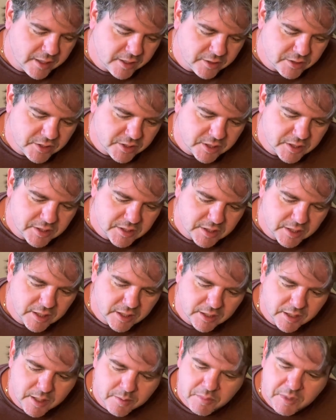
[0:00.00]
because she
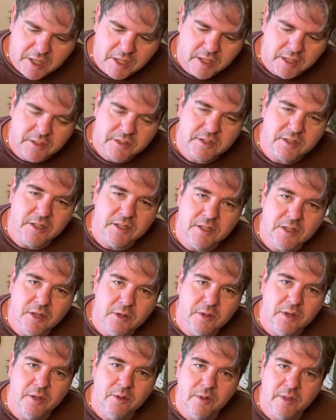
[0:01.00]
said, them kids see you
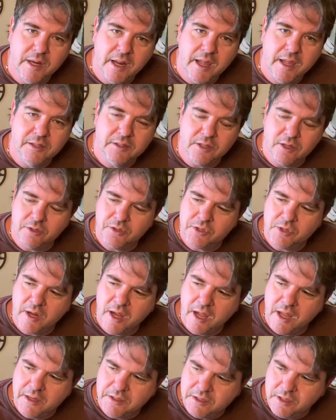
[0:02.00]
doing that, they'll
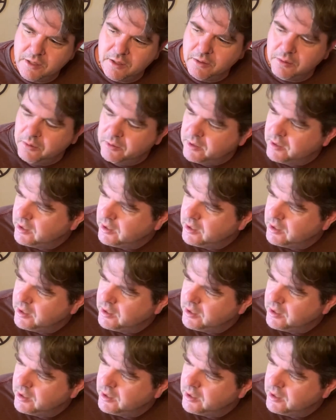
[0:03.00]
try it too.